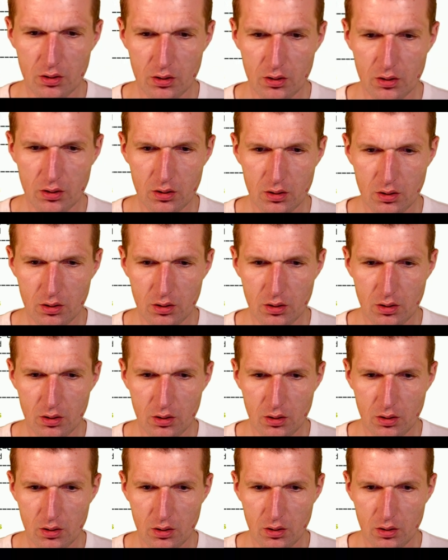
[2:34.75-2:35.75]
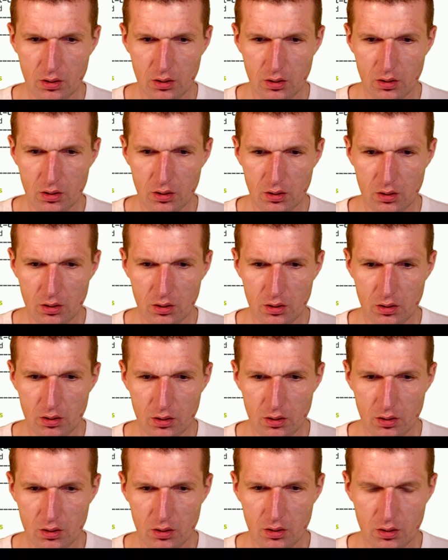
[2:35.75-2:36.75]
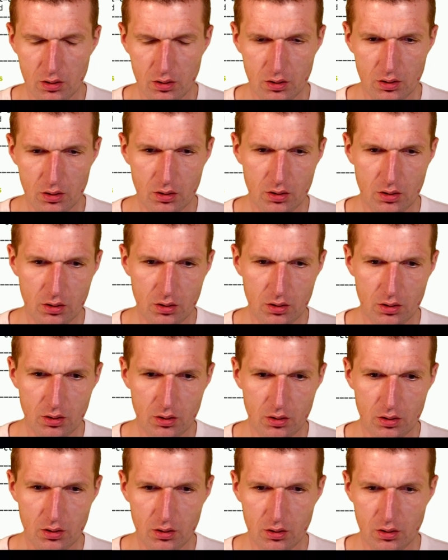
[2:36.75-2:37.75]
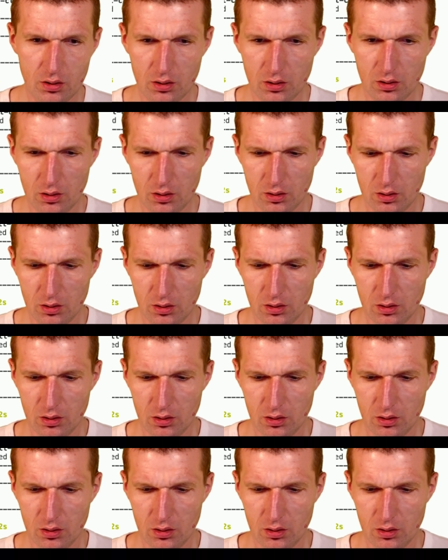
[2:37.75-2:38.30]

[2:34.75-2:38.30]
Nobody speaks.